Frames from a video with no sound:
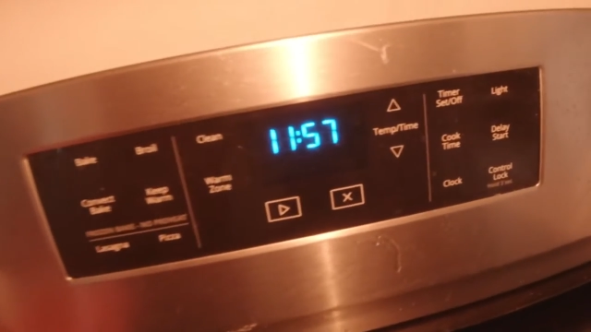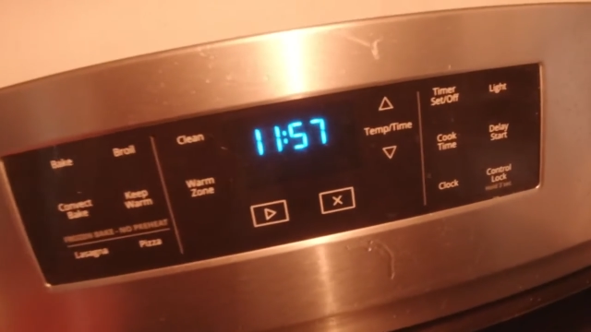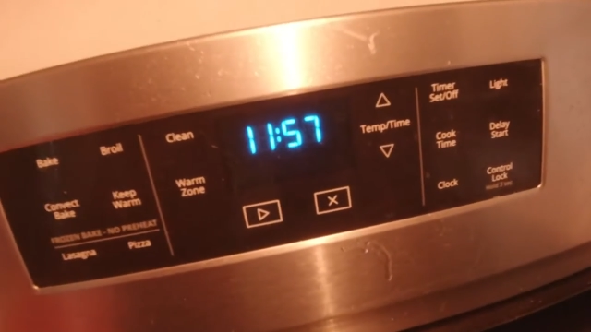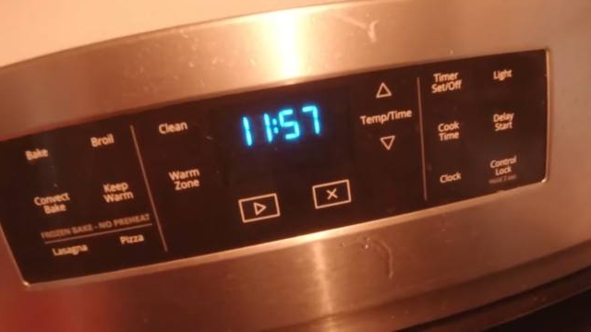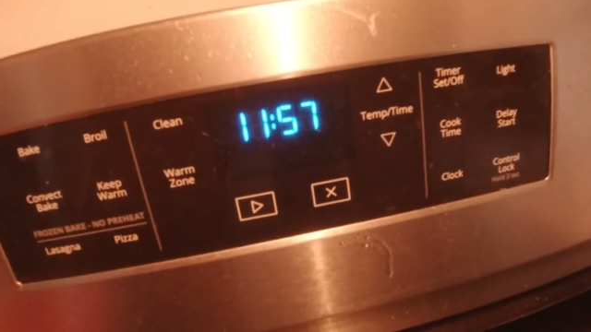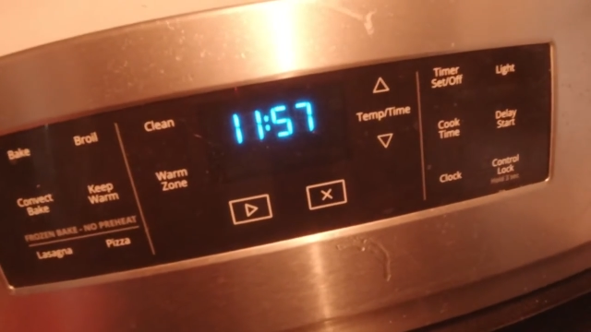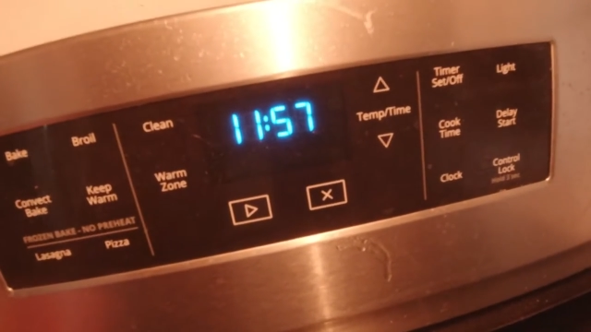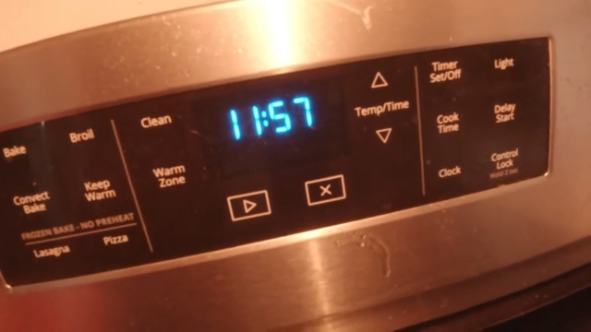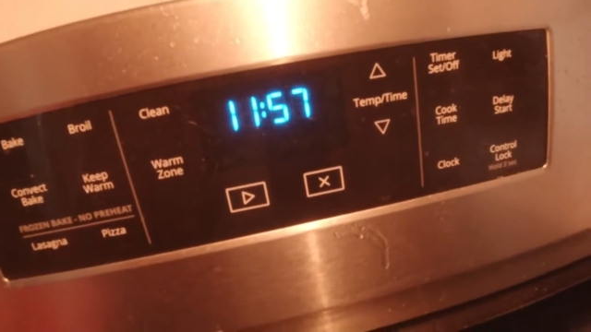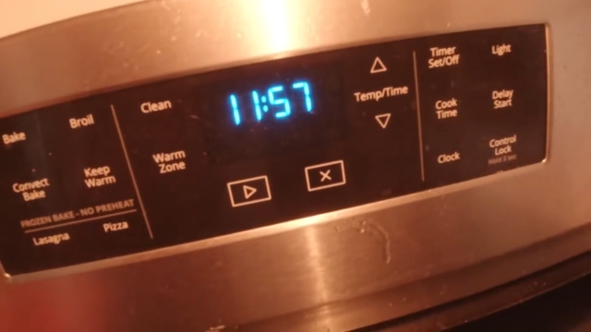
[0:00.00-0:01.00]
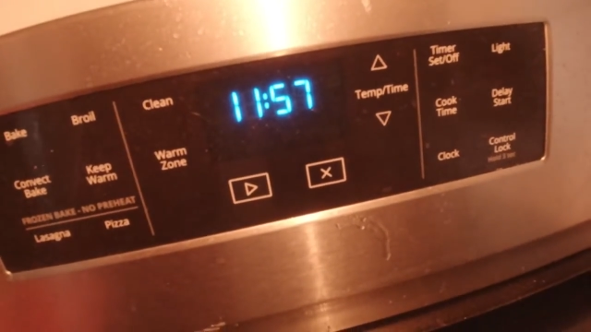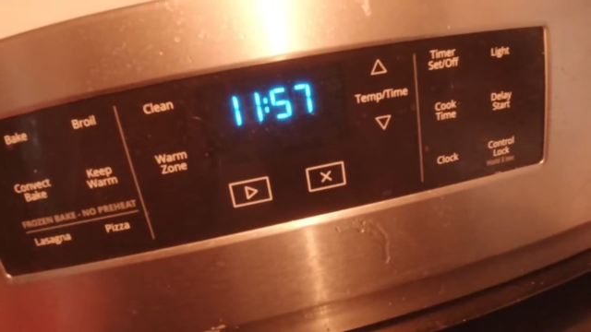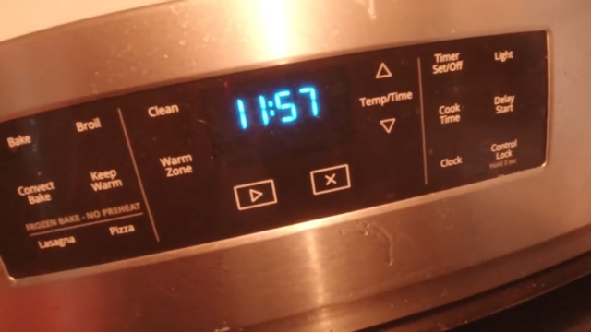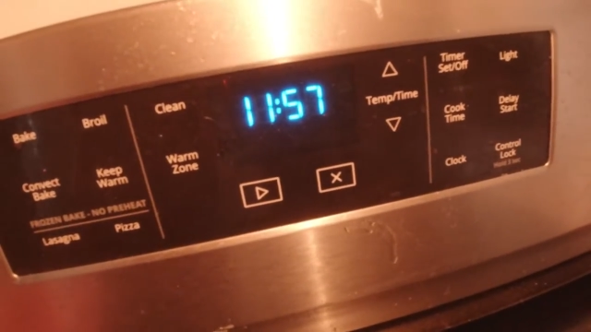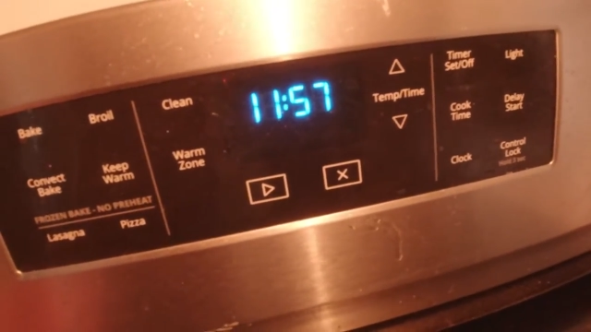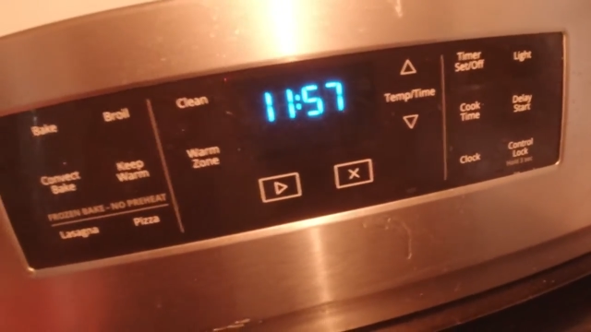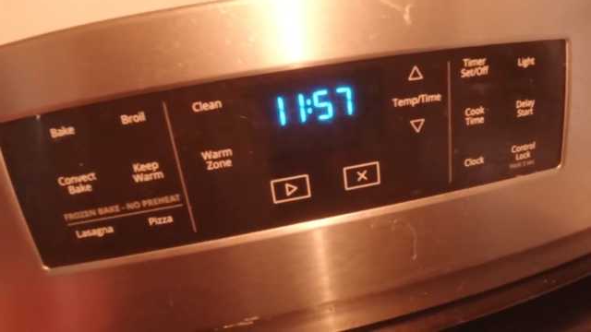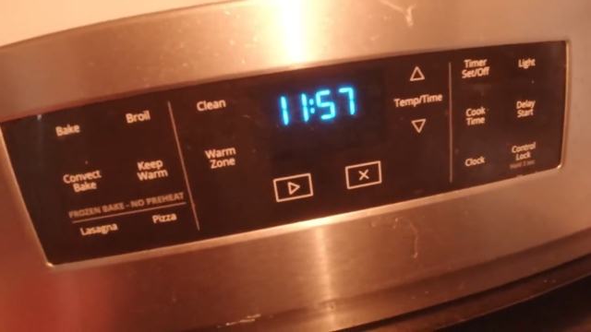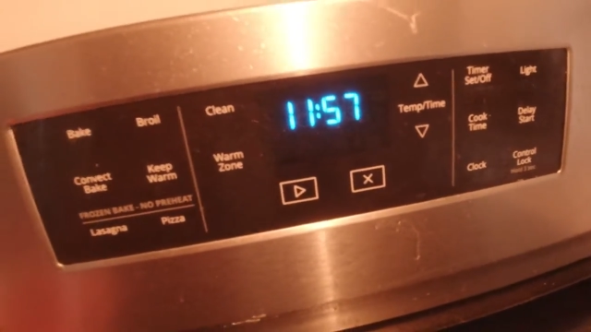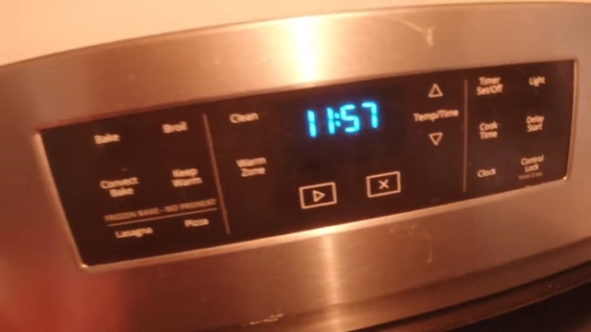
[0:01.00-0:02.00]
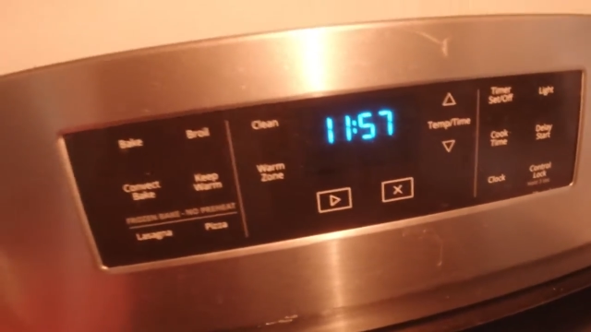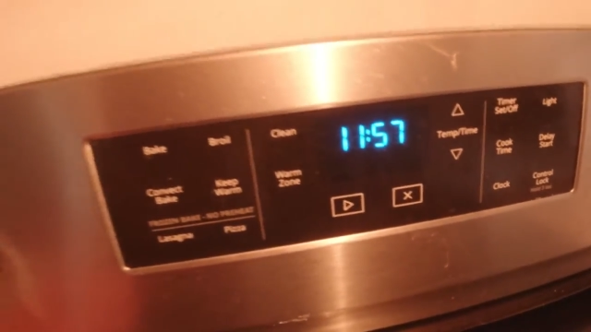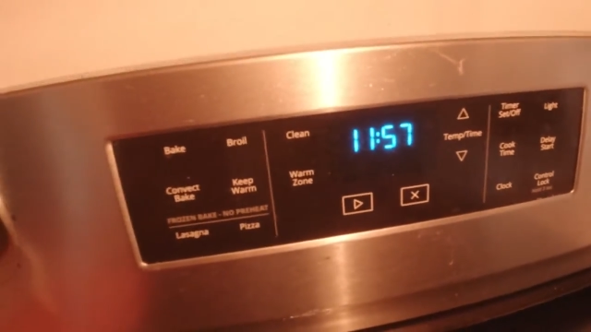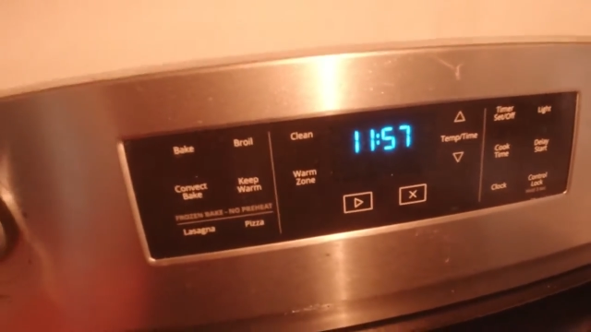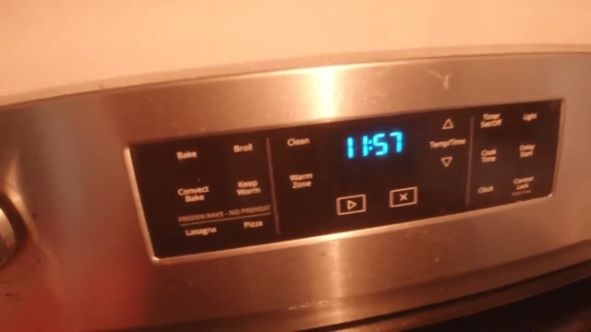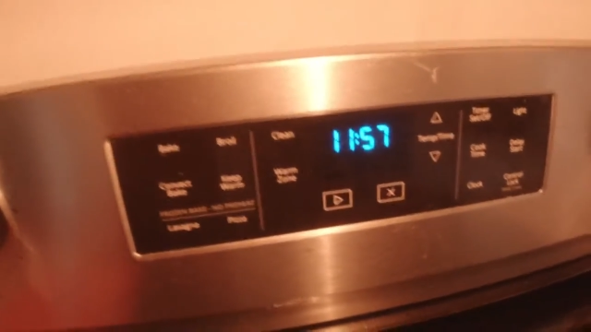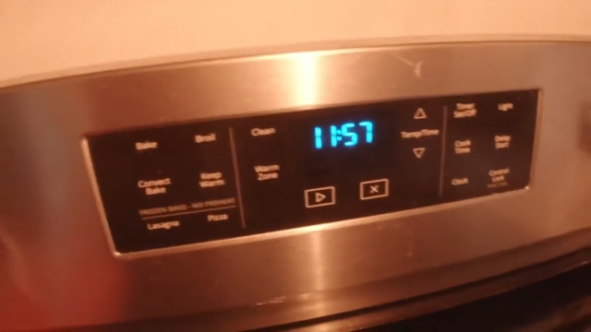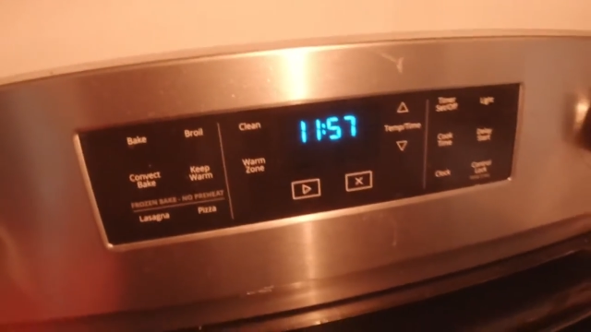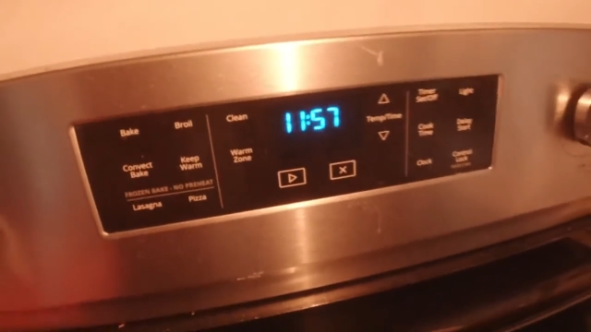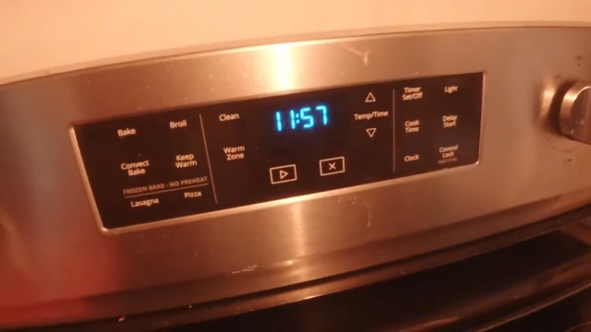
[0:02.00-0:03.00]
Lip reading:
No face is visible, so there are no lips to read.